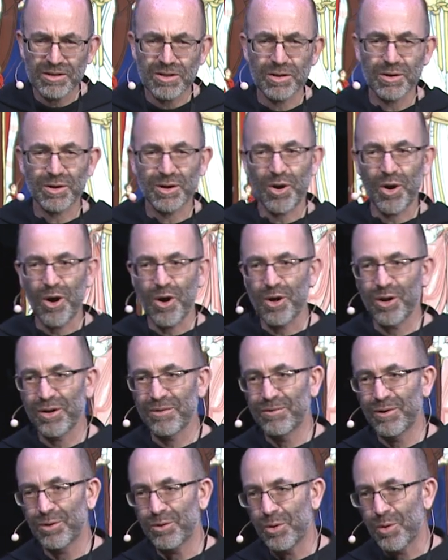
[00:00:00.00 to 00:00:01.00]
to the call of
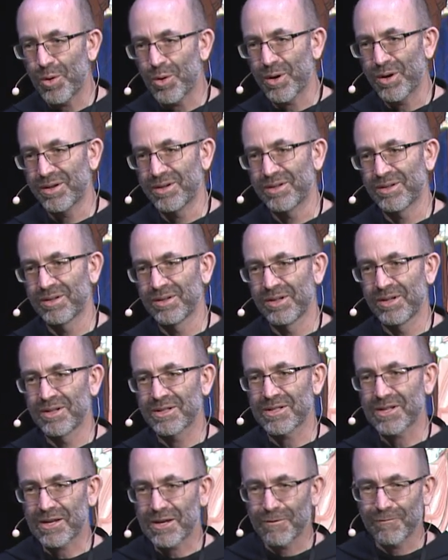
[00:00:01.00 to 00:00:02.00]
the Lord
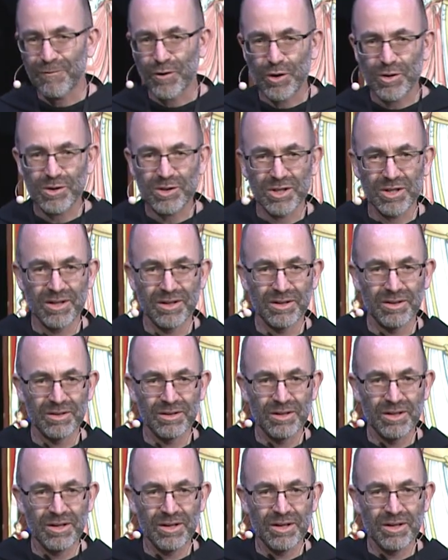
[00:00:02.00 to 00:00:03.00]
to conversion,
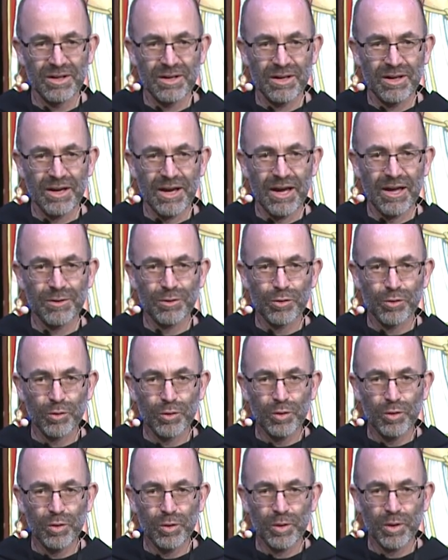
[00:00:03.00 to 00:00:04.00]
and
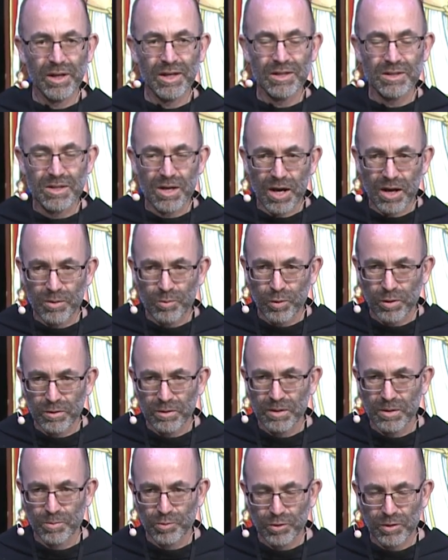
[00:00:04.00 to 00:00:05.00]
through his
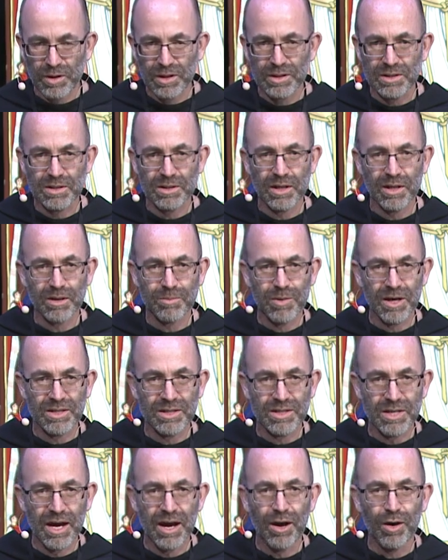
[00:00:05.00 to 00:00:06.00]
unworthy priest like
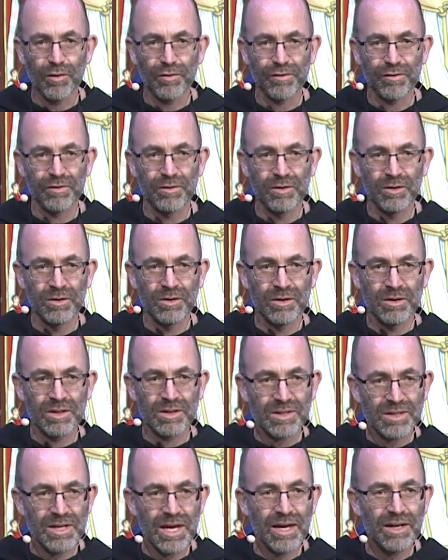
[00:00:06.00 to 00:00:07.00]
myself,
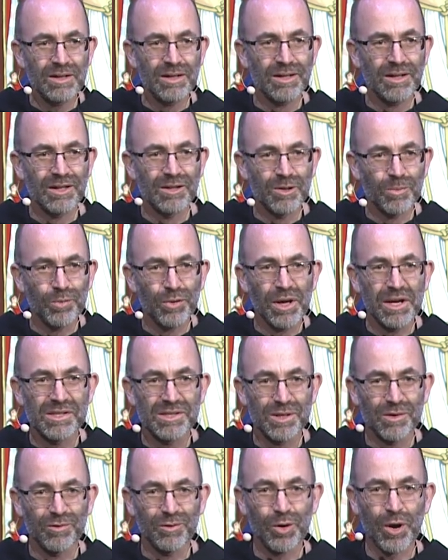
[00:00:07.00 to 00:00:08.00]
standing in the place
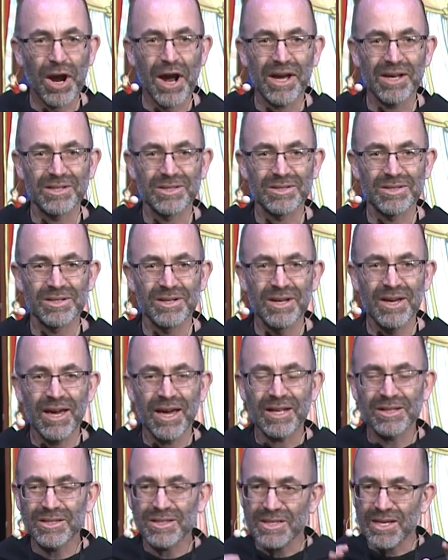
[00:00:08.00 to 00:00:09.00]
of Christ
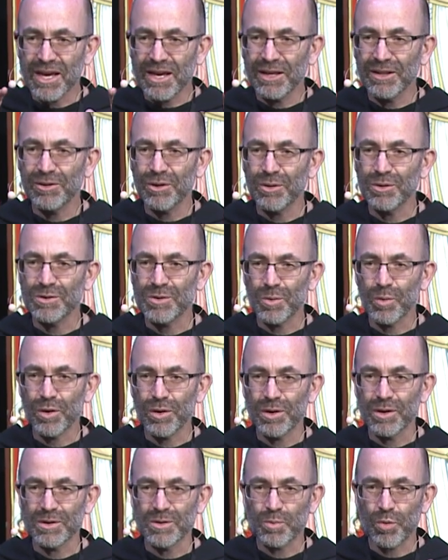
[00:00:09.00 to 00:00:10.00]
and saying those
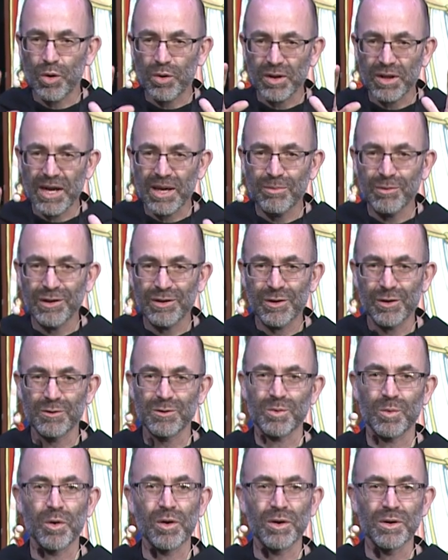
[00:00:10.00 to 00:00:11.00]
words, proclaiming
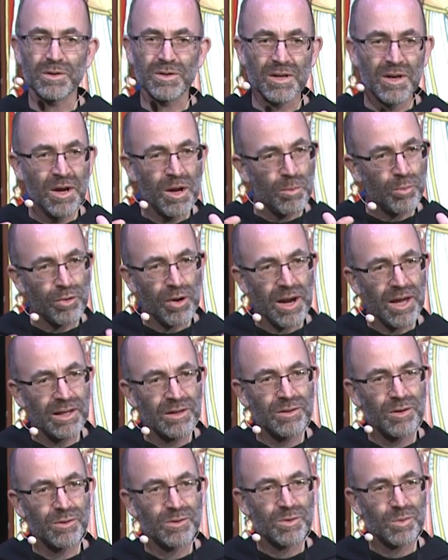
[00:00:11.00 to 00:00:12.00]
those words, praying
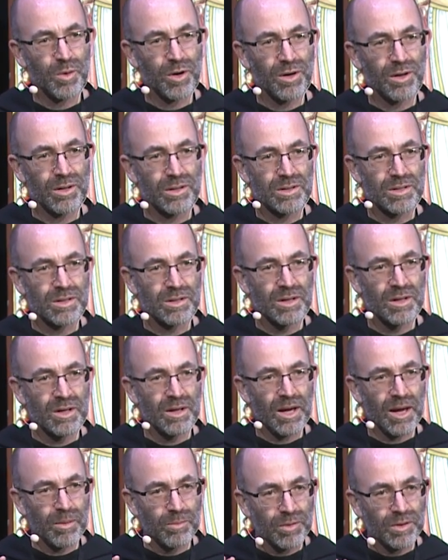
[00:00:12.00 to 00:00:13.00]
those words,
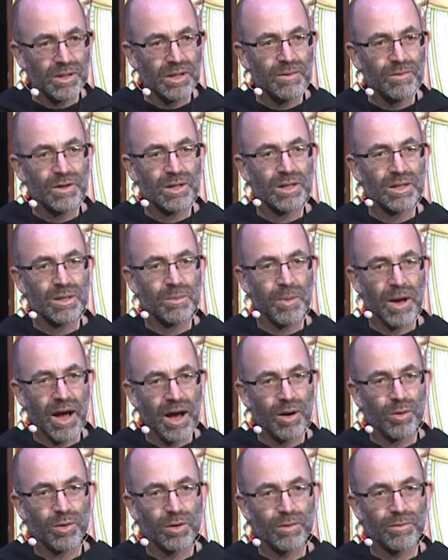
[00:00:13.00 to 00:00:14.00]
and believing in the
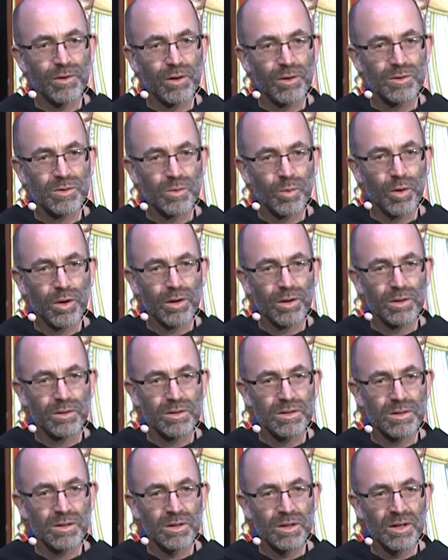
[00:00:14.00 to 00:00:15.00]
power of those
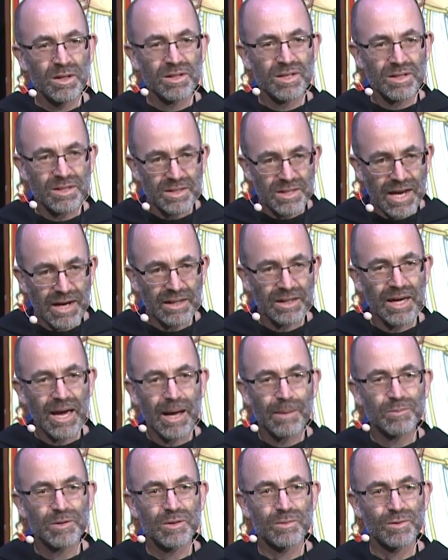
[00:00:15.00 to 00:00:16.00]
words to set
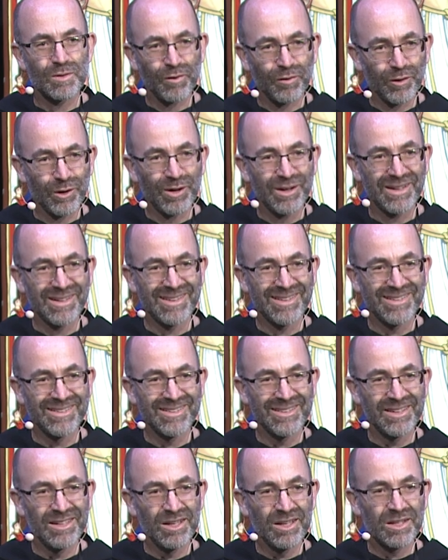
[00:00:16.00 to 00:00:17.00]
captives free,
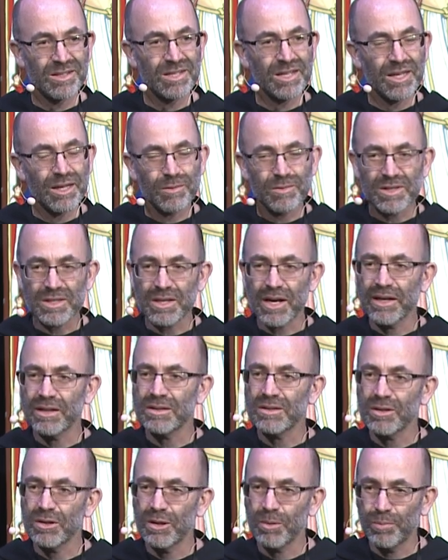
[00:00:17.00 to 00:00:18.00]
to give sight
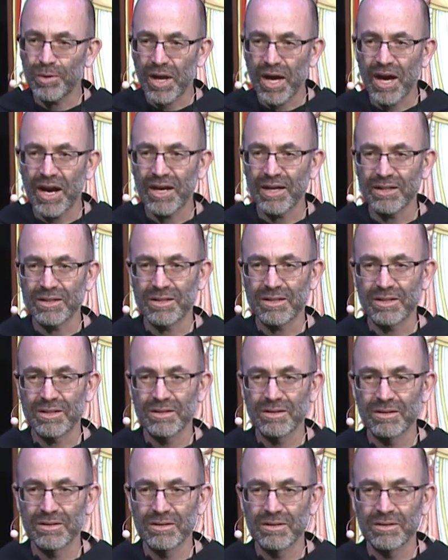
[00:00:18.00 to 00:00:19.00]
to the blind,
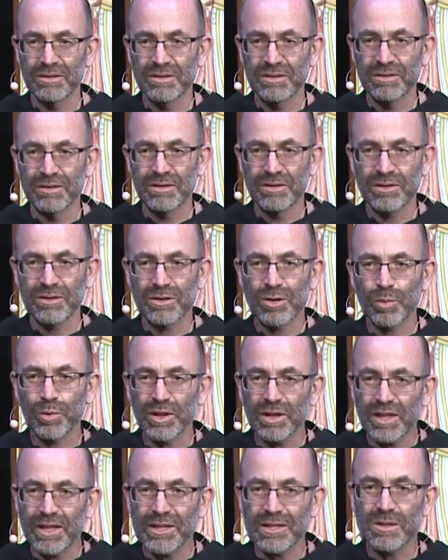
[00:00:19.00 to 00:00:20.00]
to
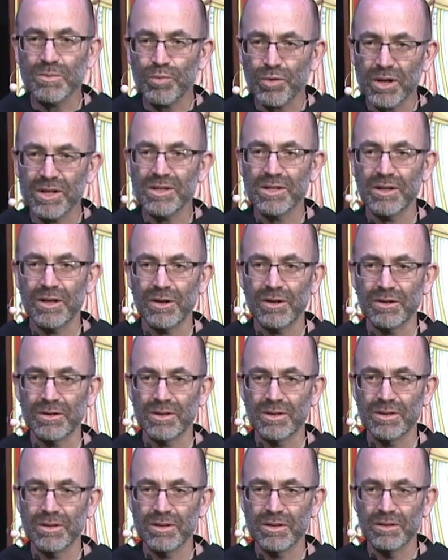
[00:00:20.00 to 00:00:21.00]
release
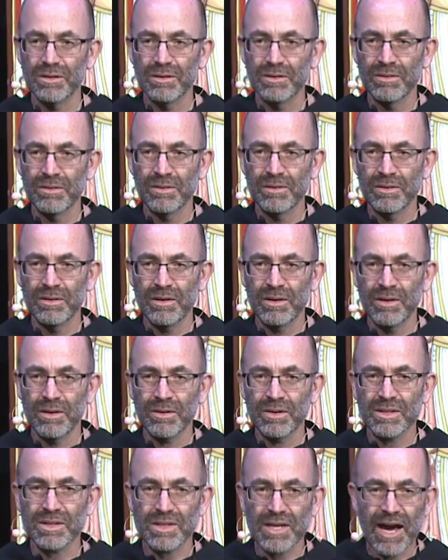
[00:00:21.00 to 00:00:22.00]
prisoners.
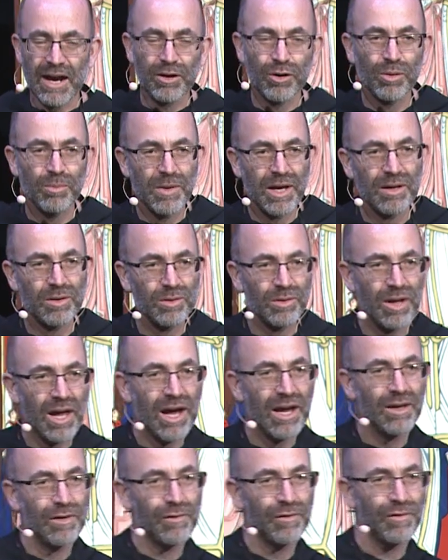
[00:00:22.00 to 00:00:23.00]
The sacramental
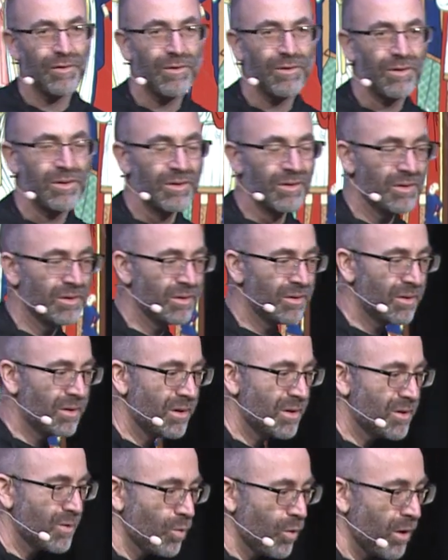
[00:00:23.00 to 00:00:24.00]
life
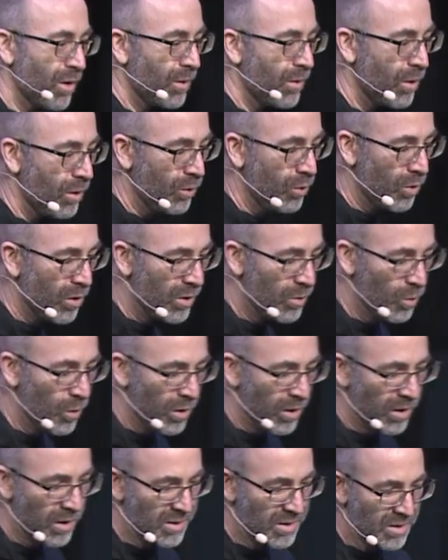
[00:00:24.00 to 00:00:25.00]
is where the Lord
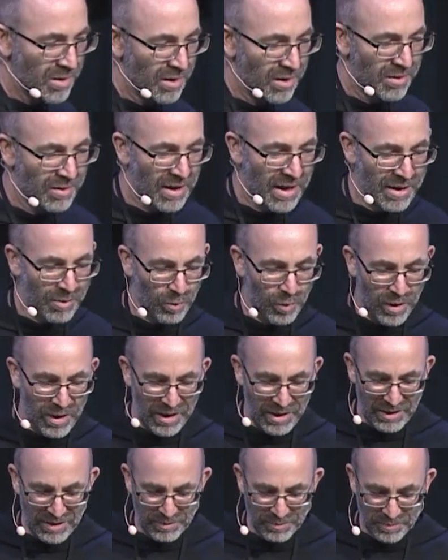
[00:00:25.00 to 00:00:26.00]
works in that
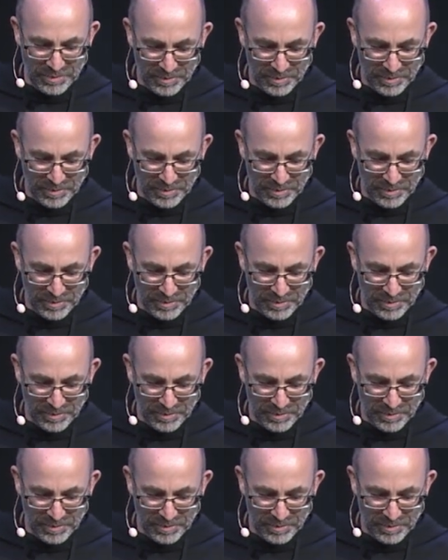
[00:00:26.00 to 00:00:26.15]
way.